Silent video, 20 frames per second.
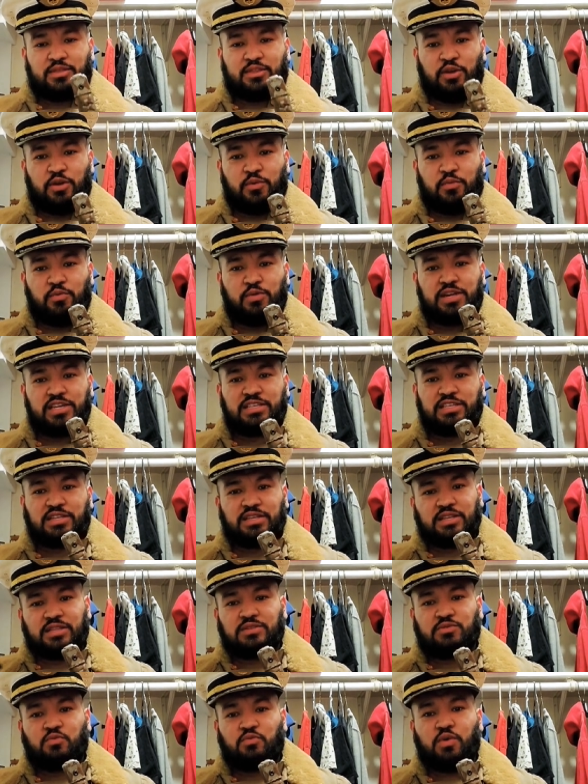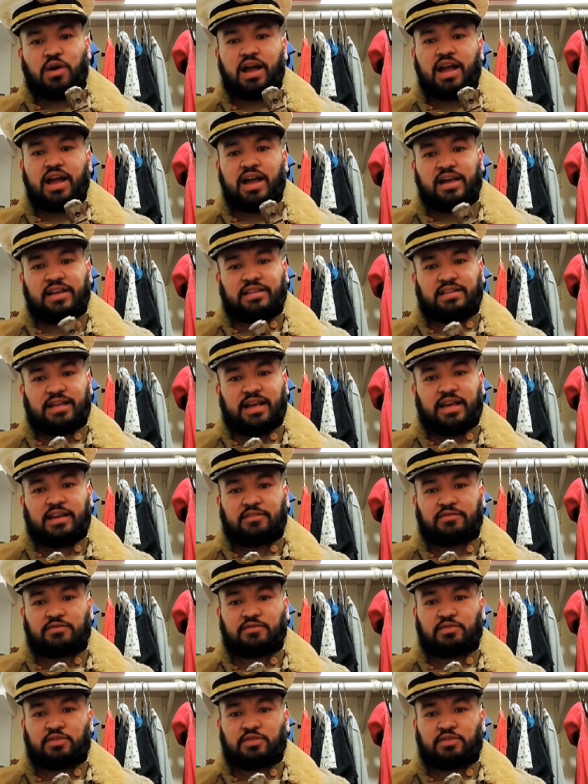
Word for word: the reason why I